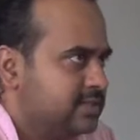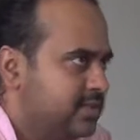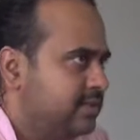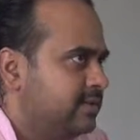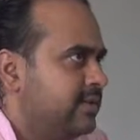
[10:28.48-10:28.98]

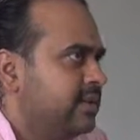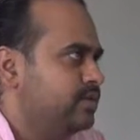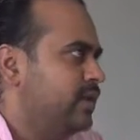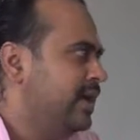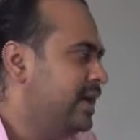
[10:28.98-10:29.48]
Sit.
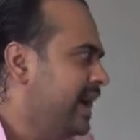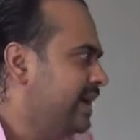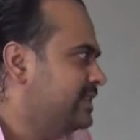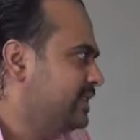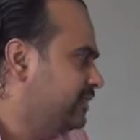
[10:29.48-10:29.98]
So, Kanika
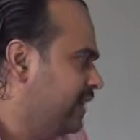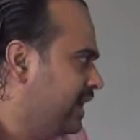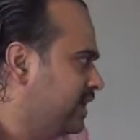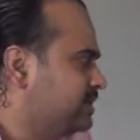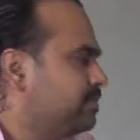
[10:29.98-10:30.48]
and
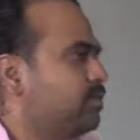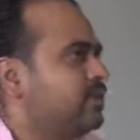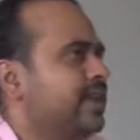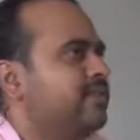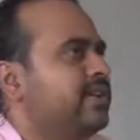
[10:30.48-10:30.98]
Sarfaraz
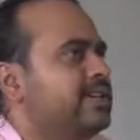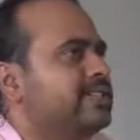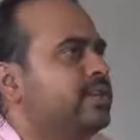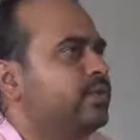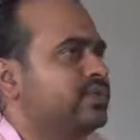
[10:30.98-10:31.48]
both have
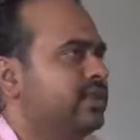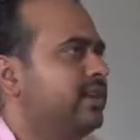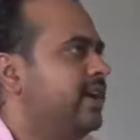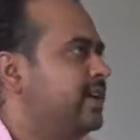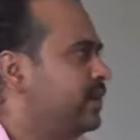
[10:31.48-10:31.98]
raised a
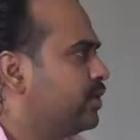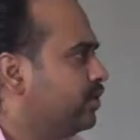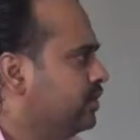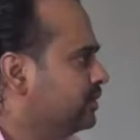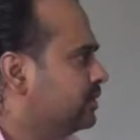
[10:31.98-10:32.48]
question related
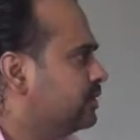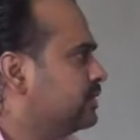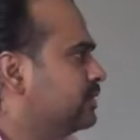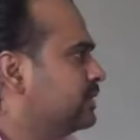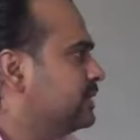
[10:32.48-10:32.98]
to
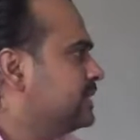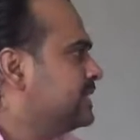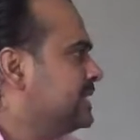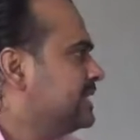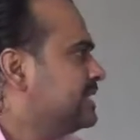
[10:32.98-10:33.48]

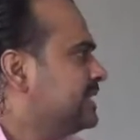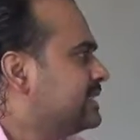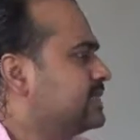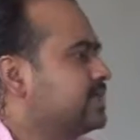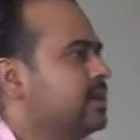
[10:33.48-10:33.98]

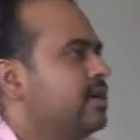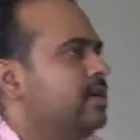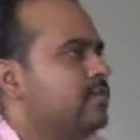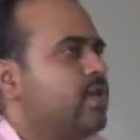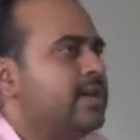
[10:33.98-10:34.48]
success.
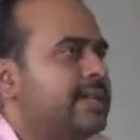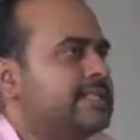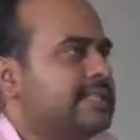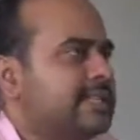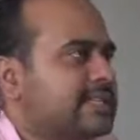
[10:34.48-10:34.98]
What
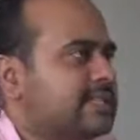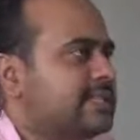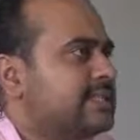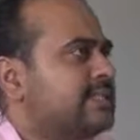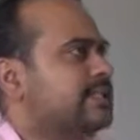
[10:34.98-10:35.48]
is
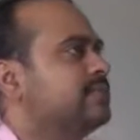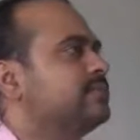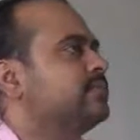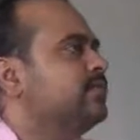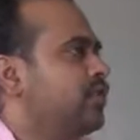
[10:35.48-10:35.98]
success?
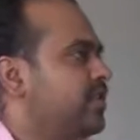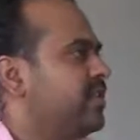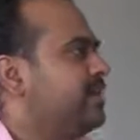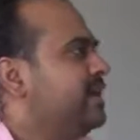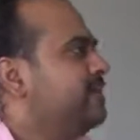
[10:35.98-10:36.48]
What do
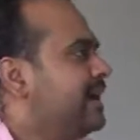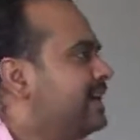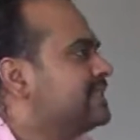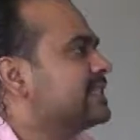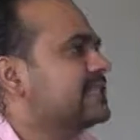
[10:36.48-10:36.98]
we mean by
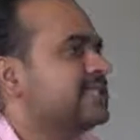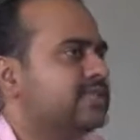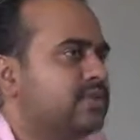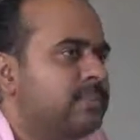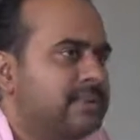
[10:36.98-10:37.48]
a
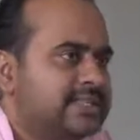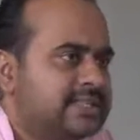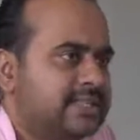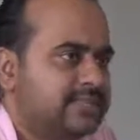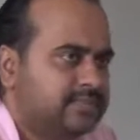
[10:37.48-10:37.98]
successful
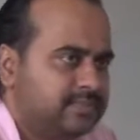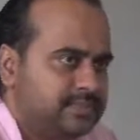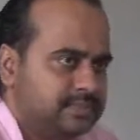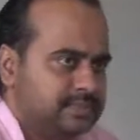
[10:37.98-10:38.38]
person?